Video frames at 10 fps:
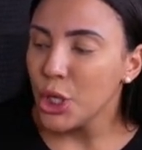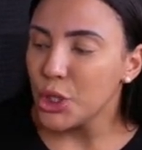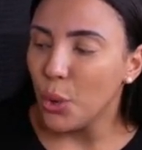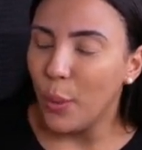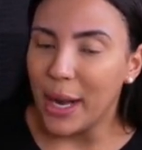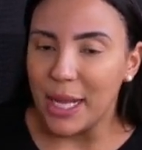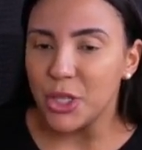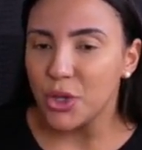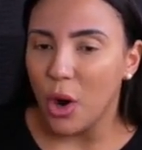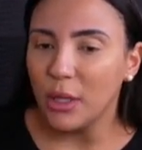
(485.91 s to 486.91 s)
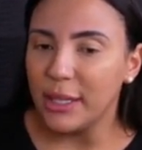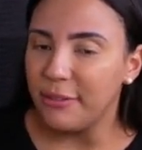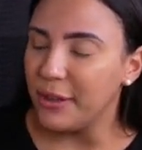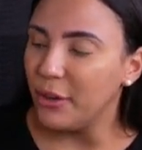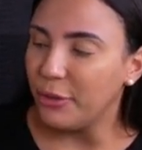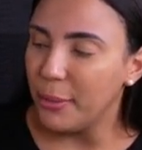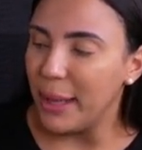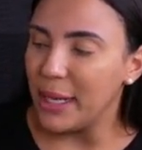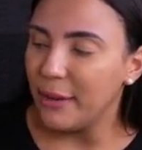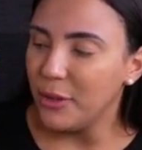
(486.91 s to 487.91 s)
So what I strongly feel for
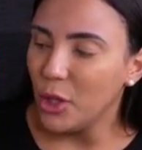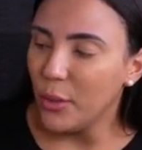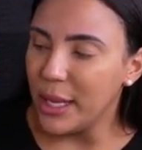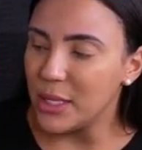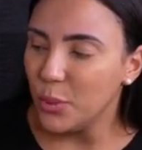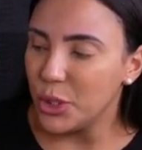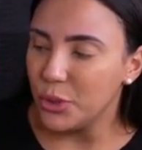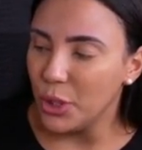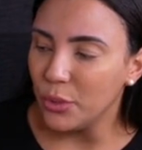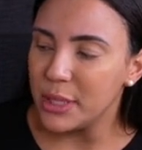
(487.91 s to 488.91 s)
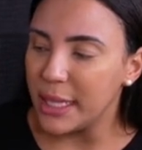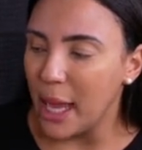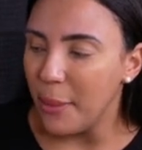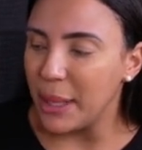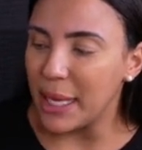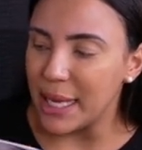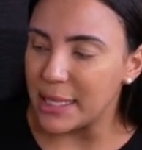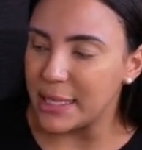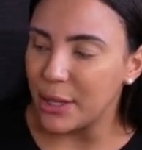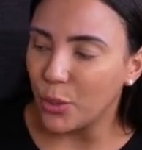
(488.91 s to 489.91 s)
many of you is what you don't see coming
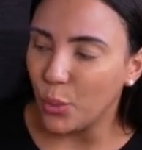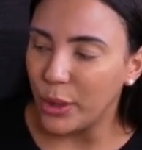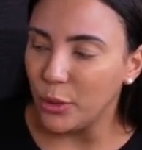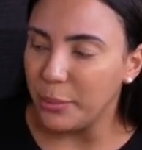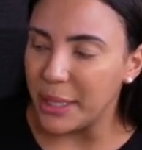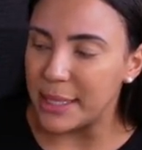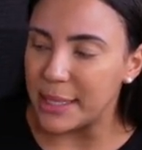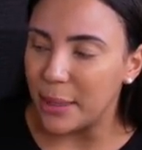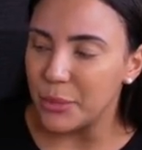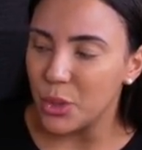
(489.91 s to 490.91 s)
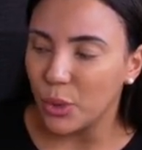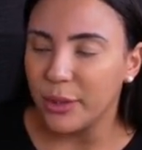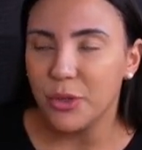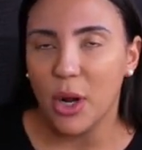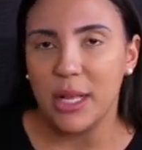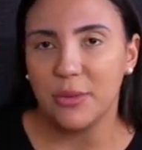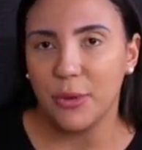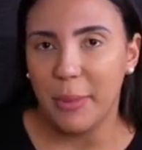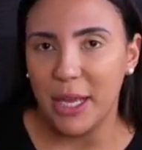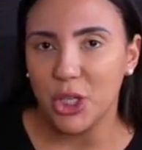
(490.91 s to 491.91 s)
is there will be some sort of
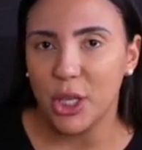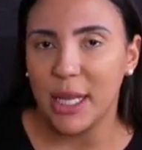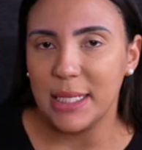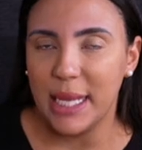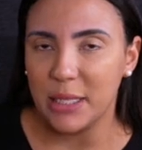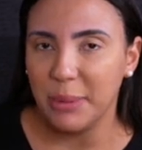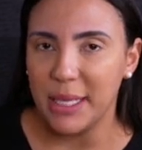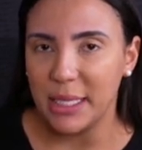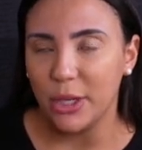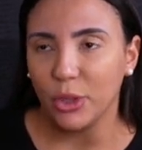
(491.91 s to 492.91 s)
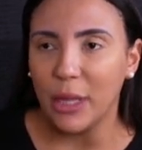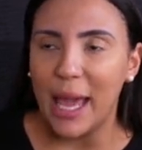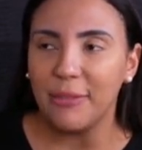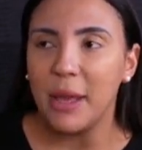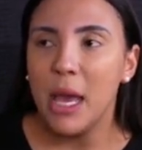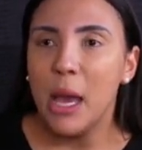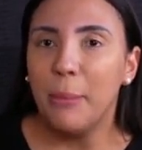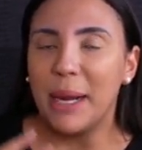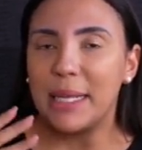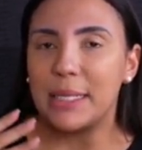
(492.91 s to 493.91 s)
transformation that takes place in your life,
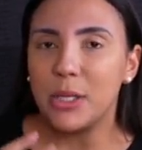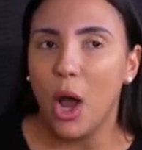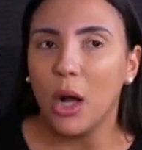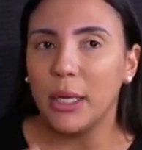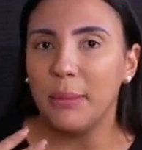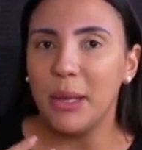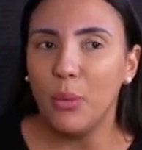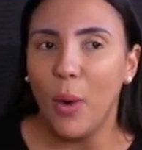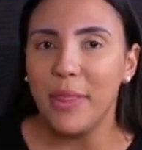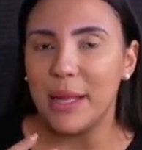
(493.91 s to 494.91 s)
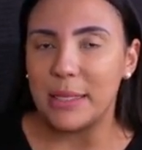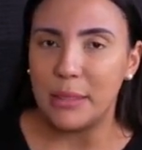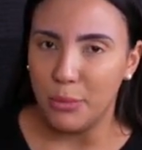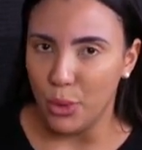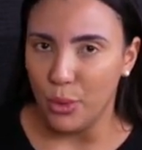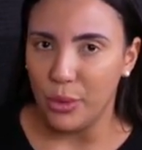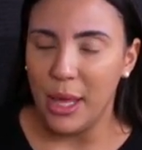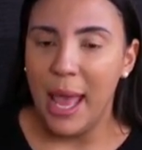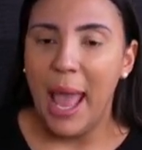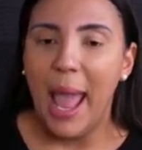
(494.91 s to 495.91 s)
but it's not going to be one that's smooth.
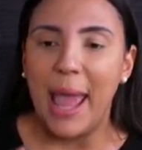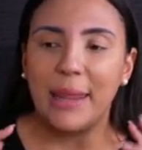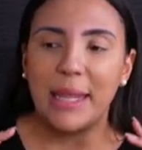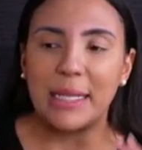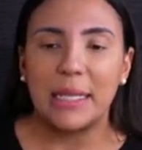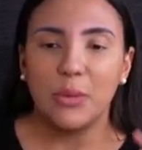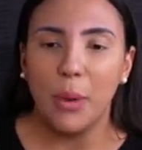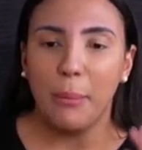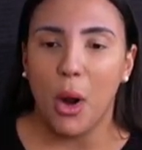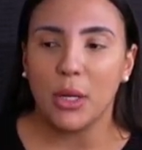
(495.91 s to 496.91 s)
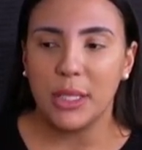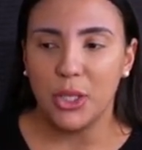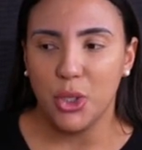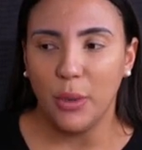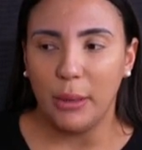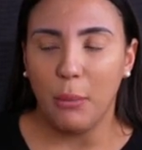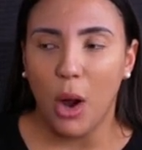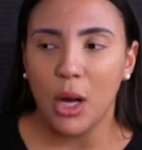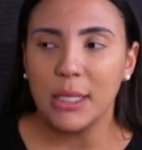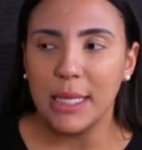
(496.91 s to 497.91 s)
And this is what Mars is doing.
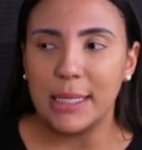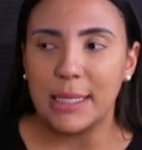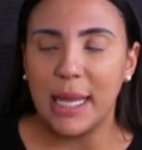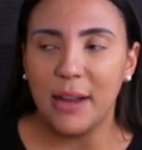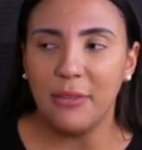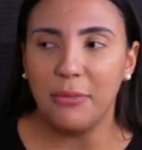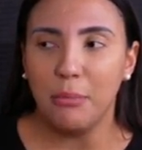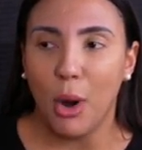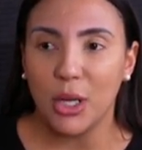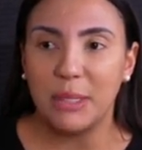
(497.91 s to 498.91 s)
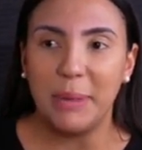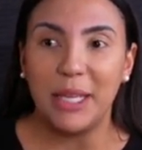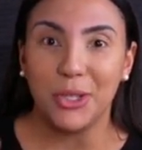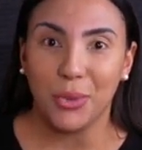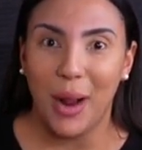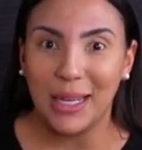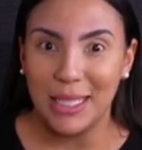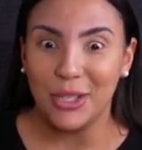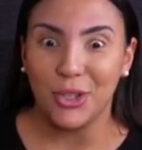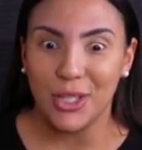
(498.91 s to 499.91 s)
Mars, instead of Mars being
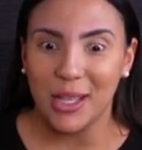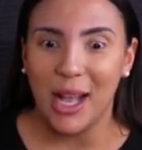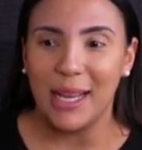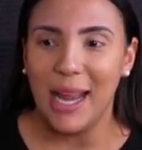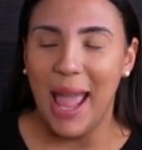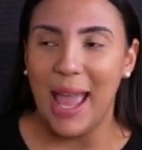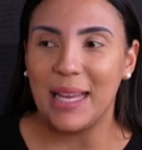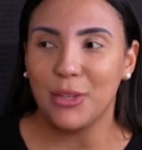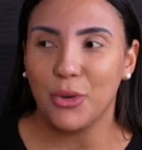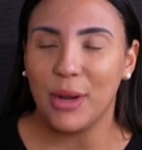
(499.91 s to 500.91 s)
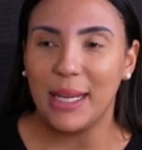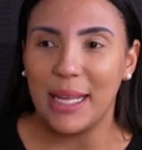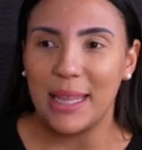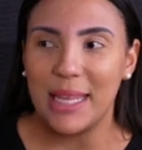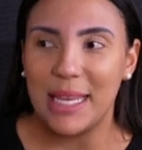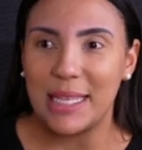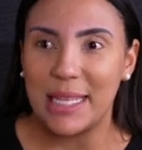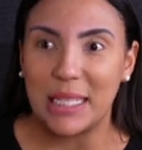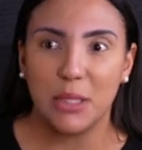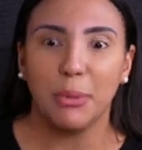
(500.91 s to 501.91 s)
direct in your sign and creating this
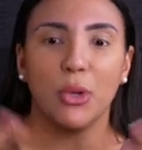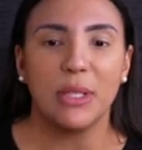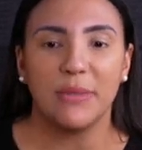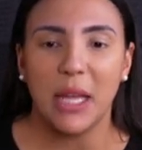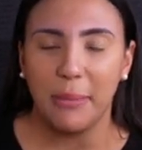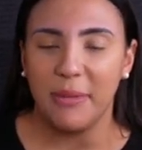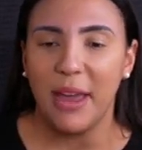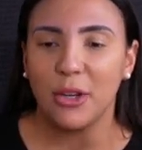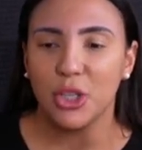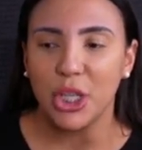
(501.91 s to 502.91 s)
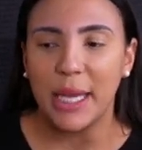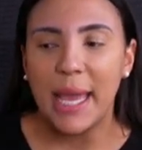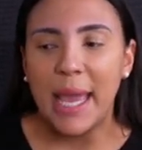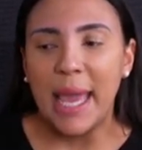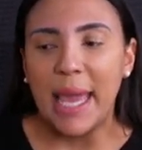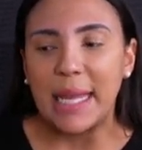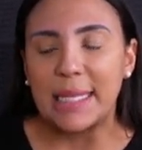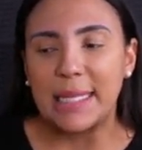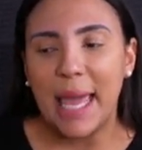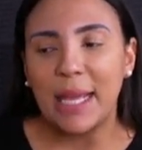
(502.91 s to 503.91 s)
explosive type of energy,
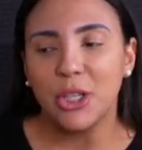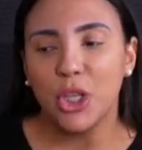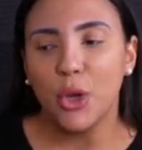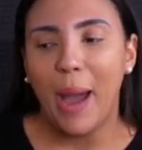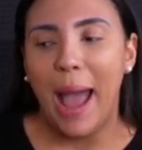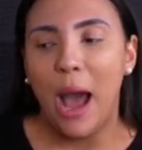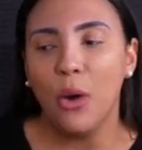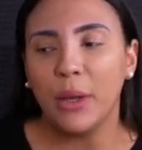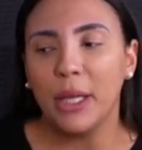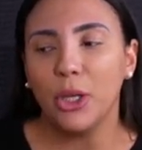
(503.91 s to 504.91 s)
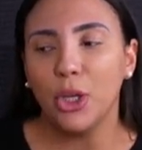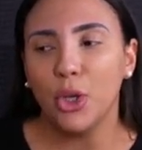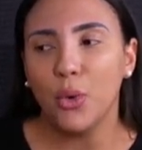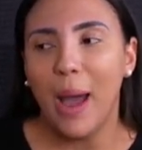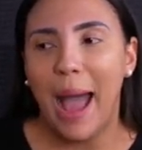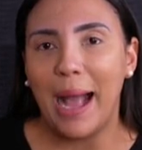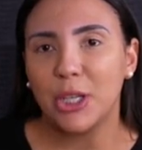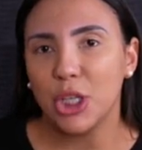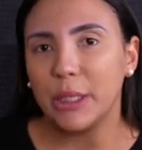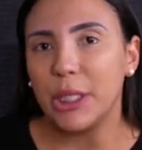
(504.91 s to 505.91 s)
it's saying to you, how can you
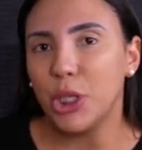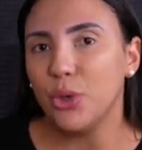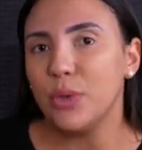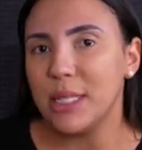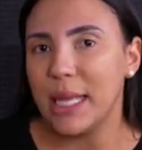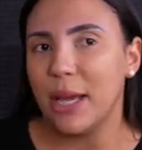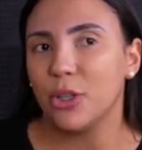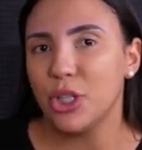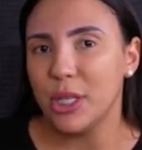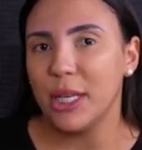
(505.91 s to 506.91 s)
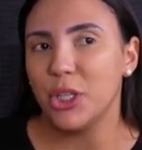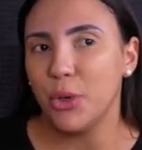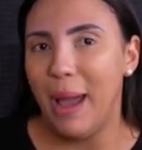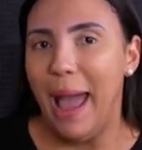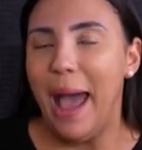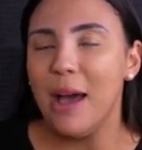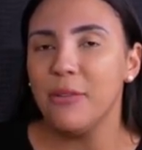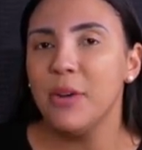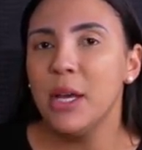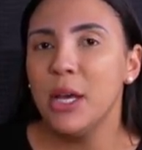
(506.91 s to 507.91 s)
actually use the energy that you
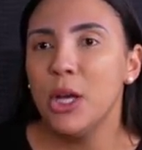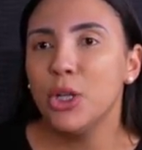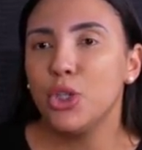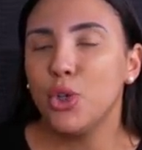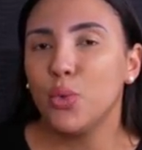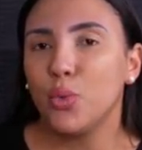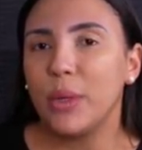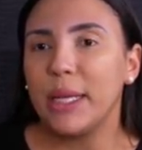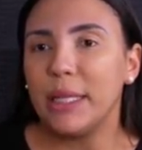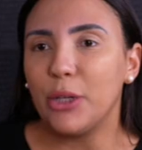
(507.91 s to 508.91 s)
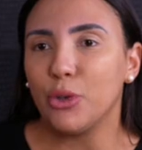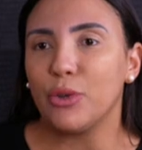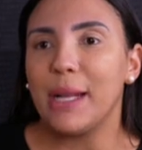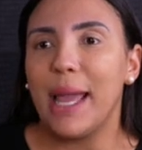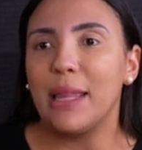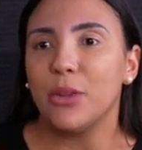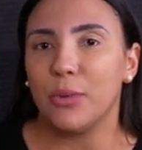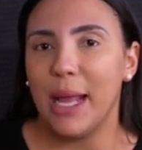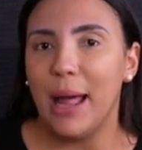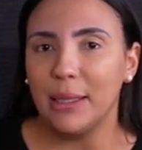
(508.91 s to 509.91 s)
have to really create the
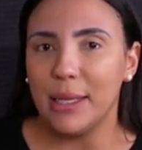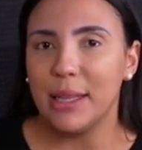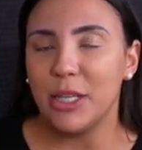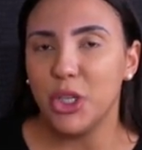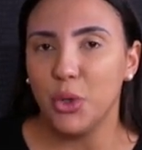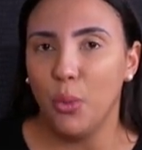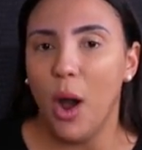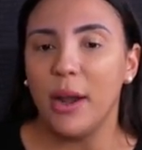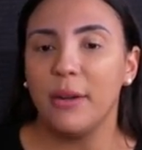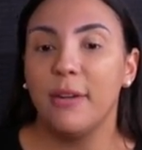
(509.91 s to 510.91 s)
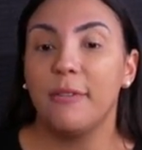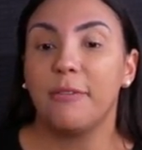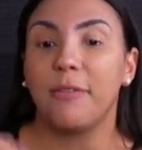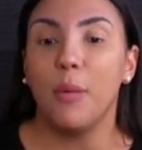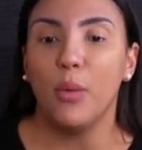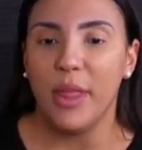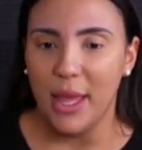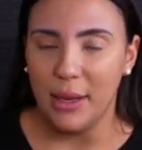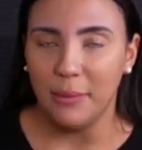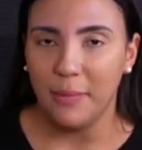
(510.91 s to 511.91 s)
reality that you want from
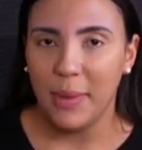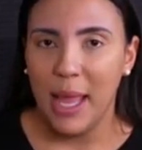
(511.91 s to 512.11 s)
within?